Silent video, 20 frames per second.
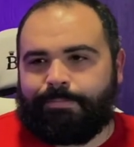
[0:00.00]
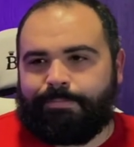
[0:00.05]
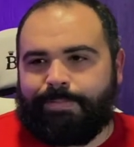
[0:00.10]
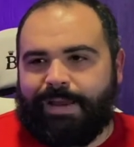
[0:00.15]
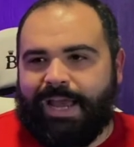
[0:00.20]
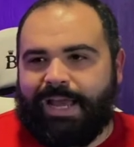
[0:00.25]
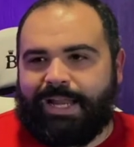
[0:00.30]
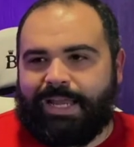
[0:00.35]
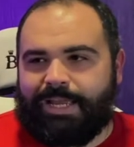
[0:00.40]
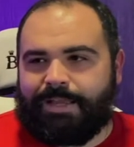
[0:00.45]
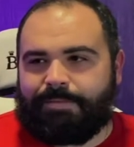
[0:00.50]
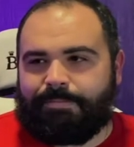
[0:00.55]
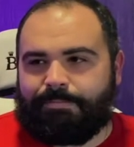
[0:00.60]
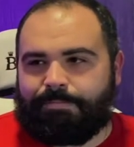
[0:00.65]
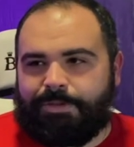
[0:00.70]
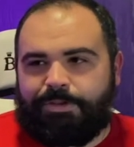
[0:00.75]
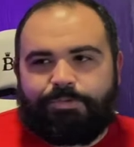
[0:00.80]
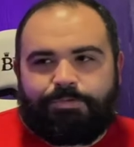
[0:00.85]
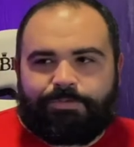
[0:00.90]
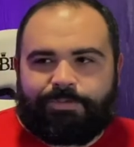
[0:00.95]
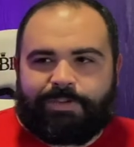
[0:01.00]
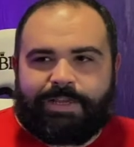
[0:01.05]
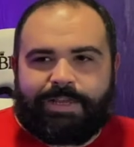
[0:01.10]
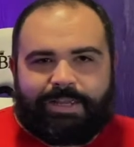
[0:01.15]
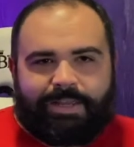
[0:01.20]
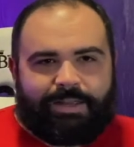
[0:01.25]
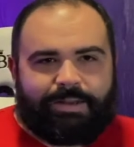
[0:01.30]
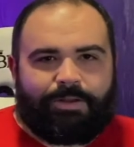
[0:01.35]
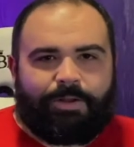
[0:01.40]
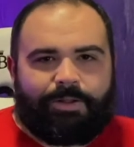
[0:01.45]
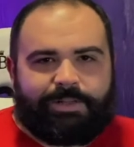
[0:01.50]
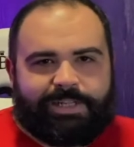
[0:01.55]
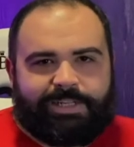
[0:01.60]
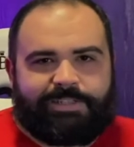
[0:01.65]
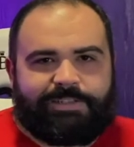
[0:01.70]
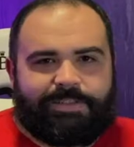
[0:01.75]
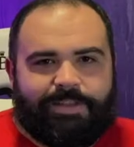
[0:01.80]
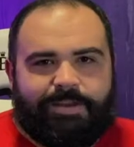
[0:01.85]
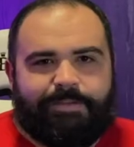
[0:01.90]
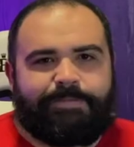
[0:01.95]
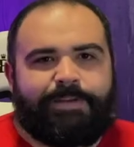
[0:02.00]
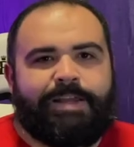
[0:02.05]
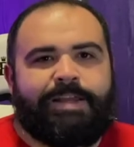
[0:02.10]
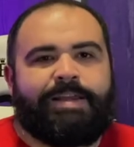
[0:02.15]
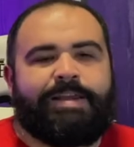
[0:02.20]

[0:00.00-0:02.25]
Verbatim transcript: banning music and all that stuff.